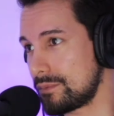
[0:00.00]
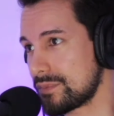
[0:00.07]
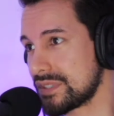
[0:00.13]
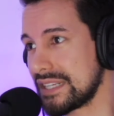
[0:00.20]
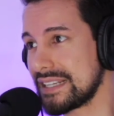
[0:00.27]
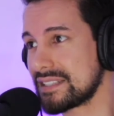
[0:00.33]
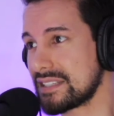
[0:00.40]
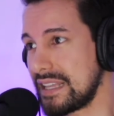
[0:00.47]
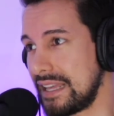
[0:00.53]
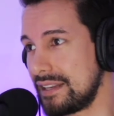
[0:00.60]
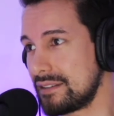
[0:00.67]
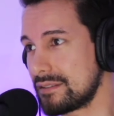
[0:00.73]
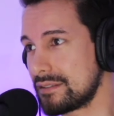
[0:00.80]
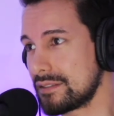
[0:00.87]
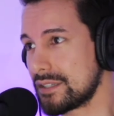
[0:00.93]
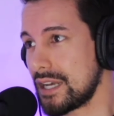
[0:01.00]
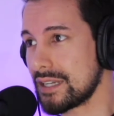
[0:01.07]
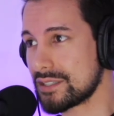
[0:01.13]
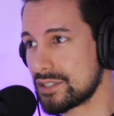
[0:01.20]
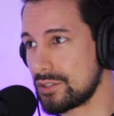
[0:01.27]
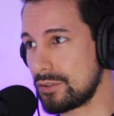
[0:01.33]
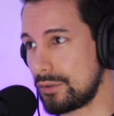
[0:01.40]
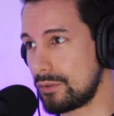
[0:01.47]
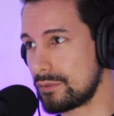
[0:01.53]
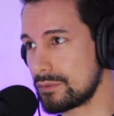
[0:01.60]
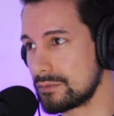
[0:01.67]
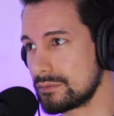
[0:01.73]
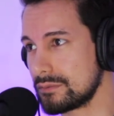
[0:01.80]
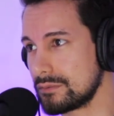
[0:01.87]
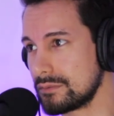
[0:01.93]
since then, cut to
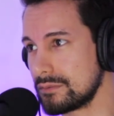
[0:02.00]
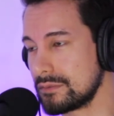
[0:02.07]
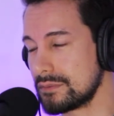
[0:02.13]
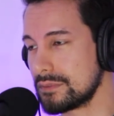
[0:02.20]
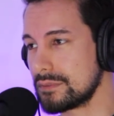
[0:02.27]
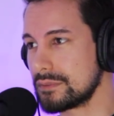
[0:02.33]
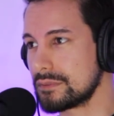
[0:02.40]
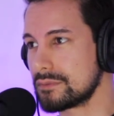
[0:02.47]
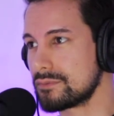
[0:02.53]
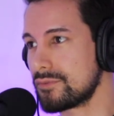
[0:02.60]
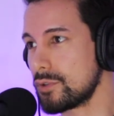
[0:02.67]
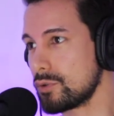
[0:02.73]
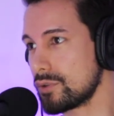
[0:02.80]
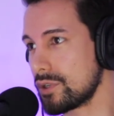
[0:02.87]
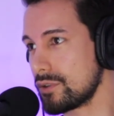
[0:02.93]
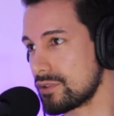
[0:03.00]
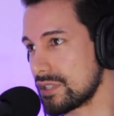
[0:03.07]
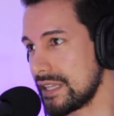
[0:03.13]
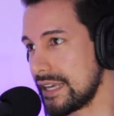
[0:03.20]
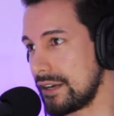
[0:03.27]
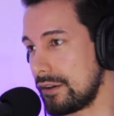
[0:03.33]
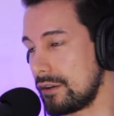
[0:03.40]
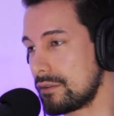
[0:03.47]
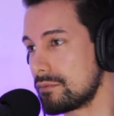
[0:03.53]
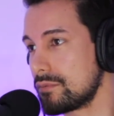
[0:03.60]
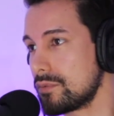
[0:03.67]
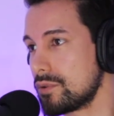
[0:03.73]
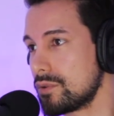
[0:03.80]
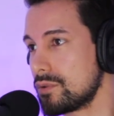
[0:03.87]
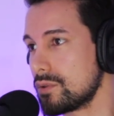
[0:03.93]
a few years later,
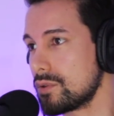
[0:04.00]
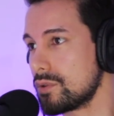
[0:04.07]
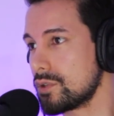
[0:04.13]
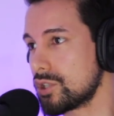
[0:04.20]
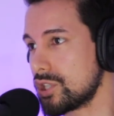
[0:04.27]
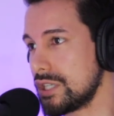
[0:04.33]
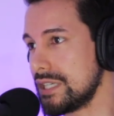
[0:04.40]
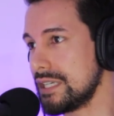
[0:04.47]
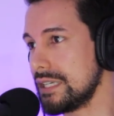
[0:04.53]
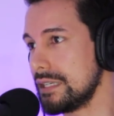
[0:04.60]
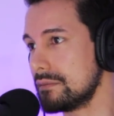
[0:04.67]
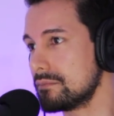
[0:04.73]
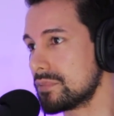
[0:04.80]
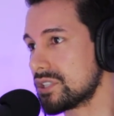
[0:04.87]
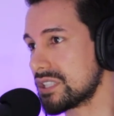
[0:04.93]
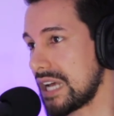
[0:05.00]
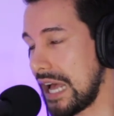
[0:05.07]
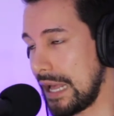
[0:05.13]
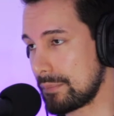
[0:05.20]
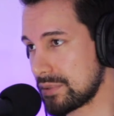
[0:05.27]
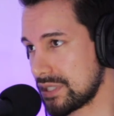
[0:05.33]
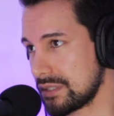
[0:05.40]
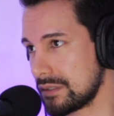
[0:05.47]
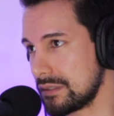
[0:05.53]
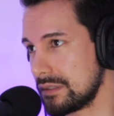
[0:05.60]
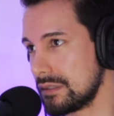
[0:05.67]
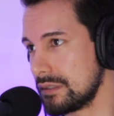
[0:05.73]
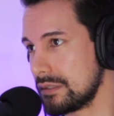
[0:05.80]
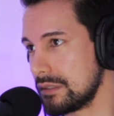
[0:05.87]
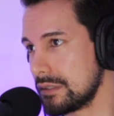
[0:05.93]
she stops
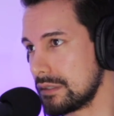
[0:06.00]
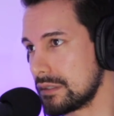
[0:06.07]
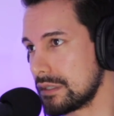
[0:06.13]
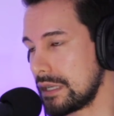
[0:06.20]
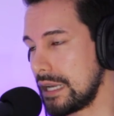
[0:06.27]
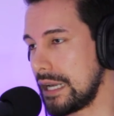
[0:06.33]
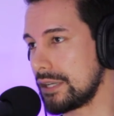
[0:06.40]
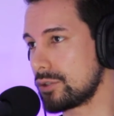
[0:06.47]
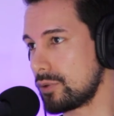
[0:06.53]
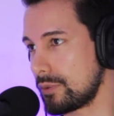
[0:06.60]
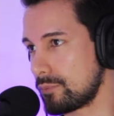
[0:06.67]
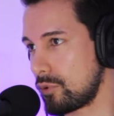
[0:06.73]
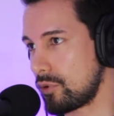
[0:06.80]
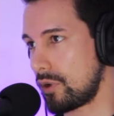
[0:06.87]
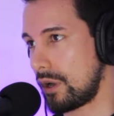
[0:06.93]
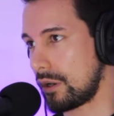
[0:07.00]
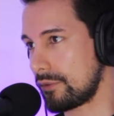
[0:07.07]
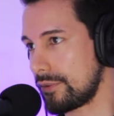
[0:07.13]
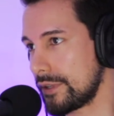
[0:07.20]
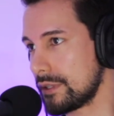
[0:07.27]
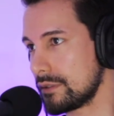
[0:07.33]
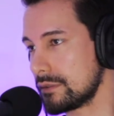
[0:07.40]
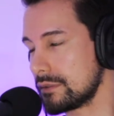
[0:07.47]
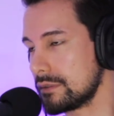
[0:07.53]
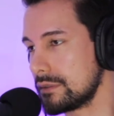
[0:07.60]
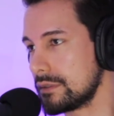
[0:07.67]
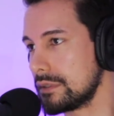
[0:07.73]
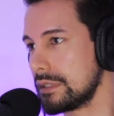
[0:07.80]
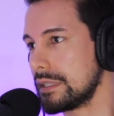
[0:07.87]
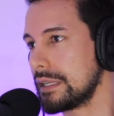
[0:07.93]
doing pornography,
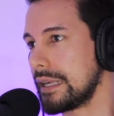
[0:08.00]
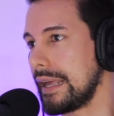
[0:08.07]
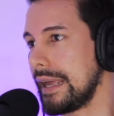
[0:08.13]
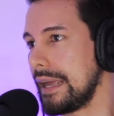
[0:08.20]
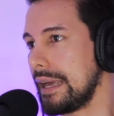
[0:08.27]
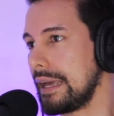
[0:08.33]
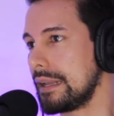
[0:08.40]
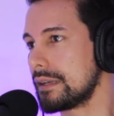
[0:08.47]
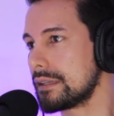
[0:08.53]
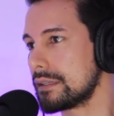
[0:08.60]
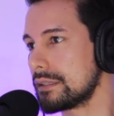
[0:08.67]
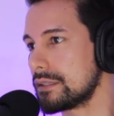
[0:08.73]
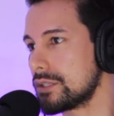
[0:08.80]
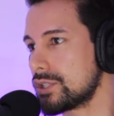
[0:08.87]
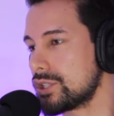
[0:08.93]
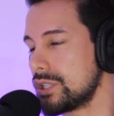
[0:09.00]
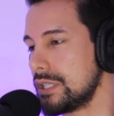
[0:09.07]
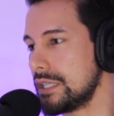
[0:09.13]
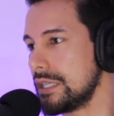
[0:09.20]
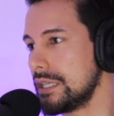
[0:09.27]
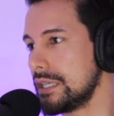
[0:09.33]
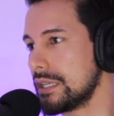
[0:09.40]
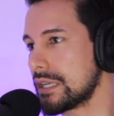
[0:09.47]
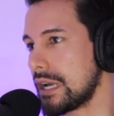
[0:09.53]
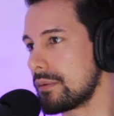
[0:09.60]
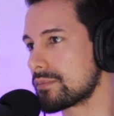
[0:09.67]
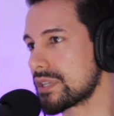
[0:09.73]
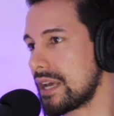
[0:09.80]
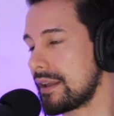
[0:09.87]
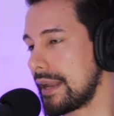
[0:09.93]
and she
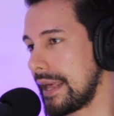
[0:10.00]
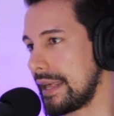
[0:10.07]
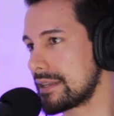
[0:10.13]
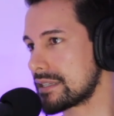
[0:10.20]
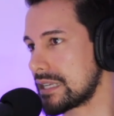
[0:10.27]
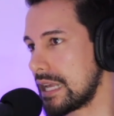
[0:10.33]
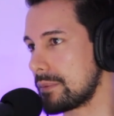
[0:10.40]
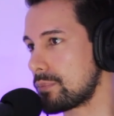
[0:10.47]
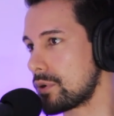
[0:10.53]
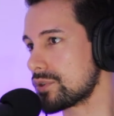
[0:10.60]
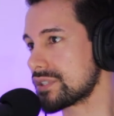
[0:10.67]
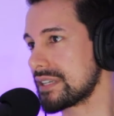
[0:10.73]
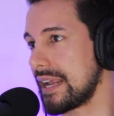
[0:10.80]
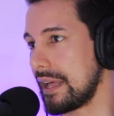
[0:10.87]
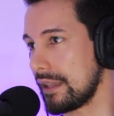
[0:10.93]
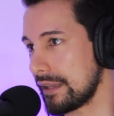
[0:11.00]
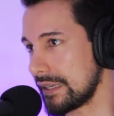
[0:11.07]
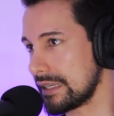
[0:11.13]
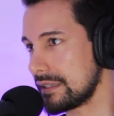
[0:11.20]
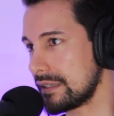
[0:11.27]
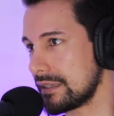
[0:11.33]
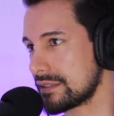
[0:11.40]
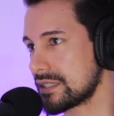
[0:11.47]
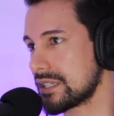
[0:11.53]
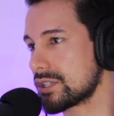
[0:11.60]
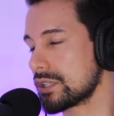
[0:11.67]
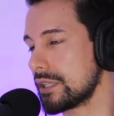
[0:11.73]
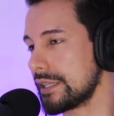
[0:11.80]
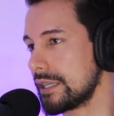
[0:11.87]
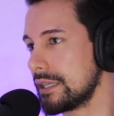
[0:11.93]
comes out as a personality and
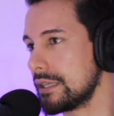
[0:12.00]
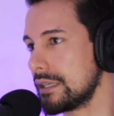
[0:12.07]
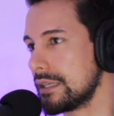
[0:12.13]
essentially